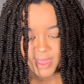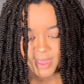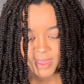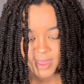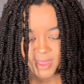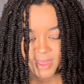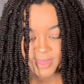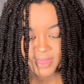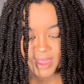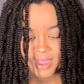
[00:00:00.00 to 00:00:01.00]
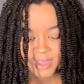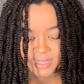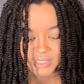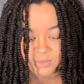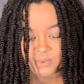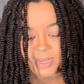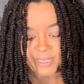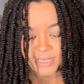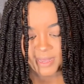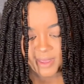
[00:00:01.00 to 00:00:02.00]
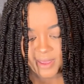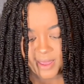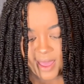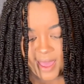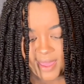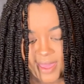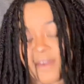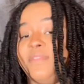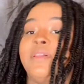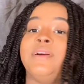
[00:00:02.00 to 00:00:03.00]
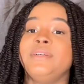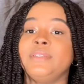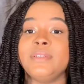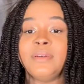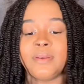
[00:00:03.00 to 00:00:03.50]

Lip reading: And that is what I have learned